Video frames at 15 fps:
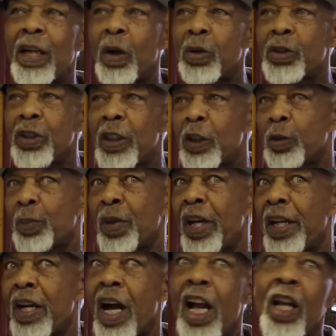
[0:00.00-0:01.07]
Ocean and
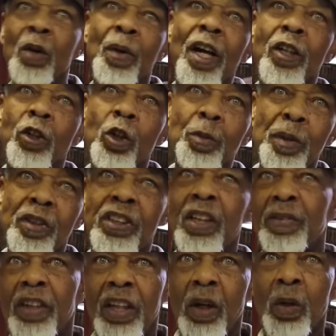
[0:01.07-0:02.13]
spread all the way to the
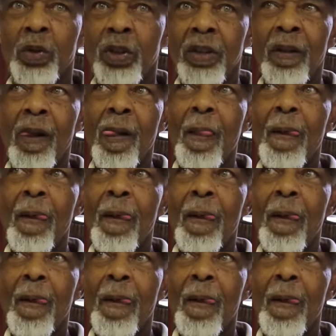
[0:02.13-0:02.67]
Pacific Ocean,